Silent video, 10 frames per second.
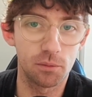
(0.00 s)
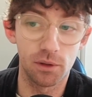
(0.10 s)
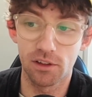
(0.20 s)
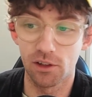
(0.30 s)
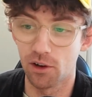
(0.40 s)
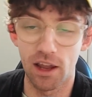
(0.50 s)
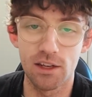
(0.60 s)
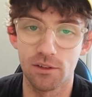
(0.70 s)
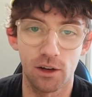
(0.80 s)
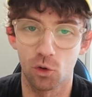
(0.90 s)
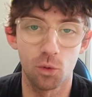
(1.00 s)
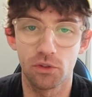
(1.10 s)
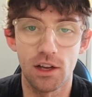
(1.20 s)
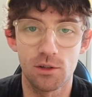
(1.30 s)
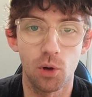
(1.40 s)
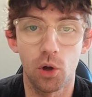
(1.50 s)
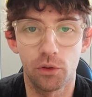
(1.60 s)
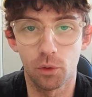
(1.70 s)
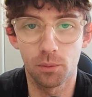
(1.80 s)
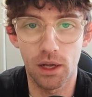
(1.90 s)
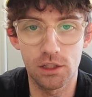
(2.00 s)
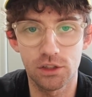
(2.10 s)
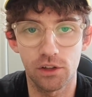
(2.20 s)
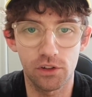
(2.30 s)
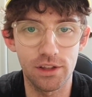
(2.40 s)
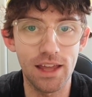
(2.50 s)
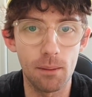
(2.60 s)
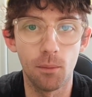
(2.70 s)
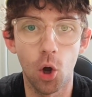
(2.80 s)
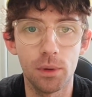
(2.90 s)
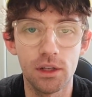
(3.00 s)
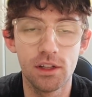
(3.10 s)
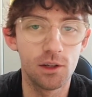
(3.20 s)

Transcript: but you know any of our group stage opponents would punish us in that moment,